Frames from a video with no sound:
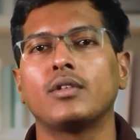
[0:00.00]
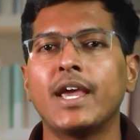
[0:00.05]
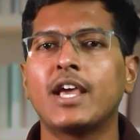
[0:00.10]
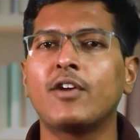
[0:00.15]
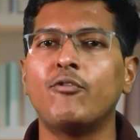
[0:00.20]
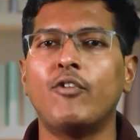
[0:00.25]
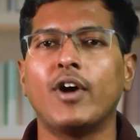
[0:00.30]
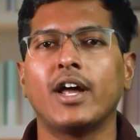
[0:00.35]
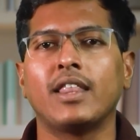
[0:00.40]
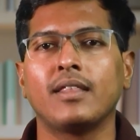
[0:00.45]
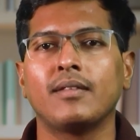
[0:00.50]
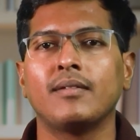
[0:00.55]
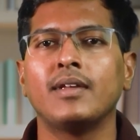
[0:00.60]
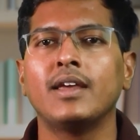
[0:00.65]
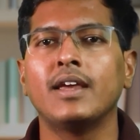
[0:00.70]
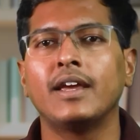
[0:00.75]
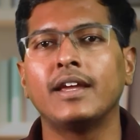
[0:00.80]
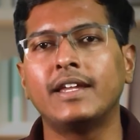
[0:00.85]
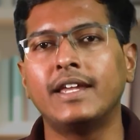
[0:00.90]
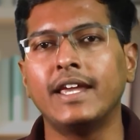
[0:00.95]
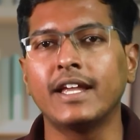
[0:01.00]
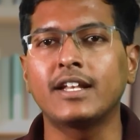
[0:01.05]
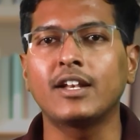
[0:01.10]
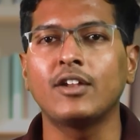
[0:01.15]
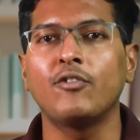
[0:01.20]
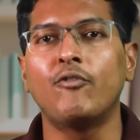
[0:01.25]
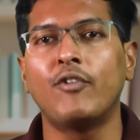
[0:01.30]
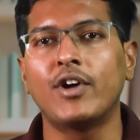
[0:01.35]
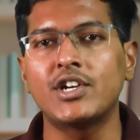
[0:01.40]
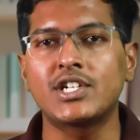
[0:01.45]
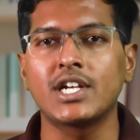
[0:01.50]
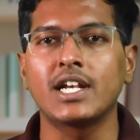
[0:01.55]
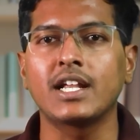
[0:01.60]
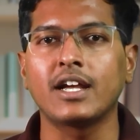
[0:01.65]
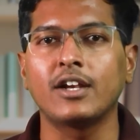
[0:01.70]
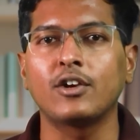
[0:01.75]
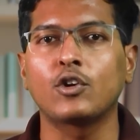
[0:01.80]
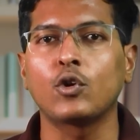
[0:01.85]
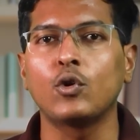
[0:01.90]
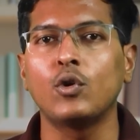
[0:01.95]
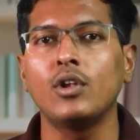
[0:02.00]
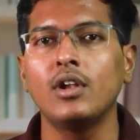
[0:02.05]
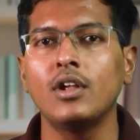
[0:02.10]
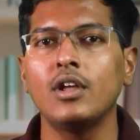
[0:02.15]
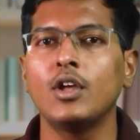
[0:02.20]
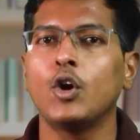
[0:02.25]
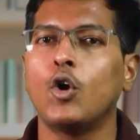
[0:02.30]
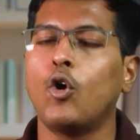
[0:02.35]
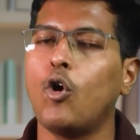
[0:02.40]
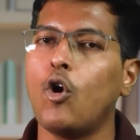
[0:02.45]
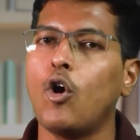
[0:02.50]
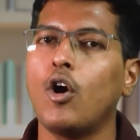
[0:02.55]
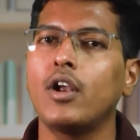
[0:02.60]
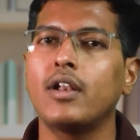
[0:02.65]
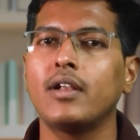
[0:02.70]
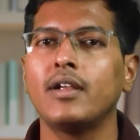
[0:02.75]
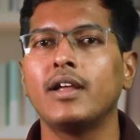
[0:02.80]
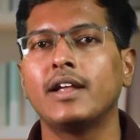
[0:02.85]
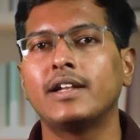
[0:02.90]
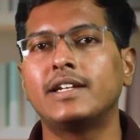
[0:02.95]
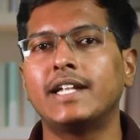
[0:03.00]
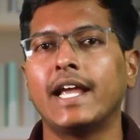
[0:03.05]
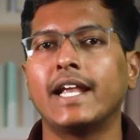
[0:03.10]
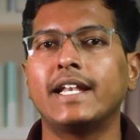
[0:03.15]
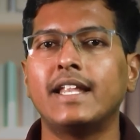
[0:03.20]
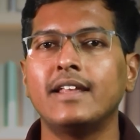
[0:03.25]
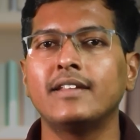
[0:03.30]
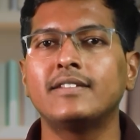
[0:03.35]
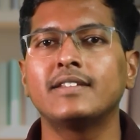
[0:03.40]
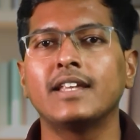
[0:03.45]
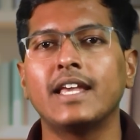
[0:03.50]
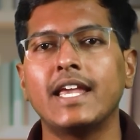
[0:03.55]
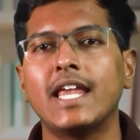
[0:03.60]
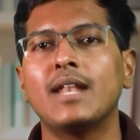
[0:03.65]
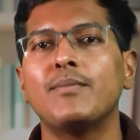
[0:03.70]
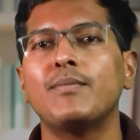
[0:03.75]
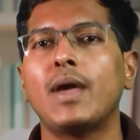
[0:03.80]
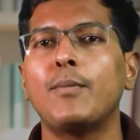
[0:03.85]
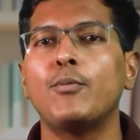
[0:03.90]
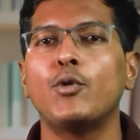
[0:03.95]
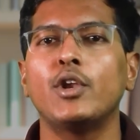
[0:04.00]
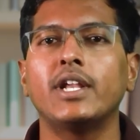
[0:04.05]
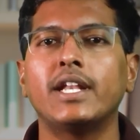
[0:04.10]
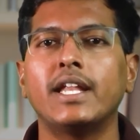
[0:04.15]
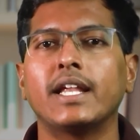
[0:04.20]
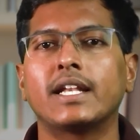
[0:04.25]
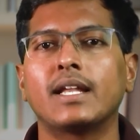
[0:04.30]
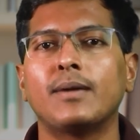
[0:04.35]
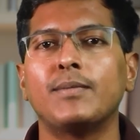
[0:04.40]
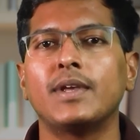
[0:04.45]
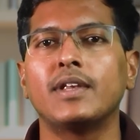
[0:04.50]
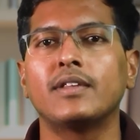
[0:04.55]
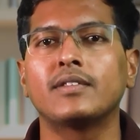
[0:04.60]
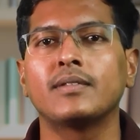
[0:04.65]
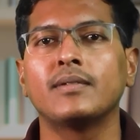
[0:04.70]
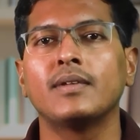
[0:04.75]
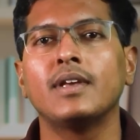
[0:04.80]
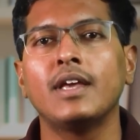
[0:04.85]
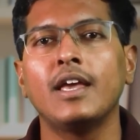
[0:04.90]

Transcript: Pick one: Git version control or Redis in-memory database.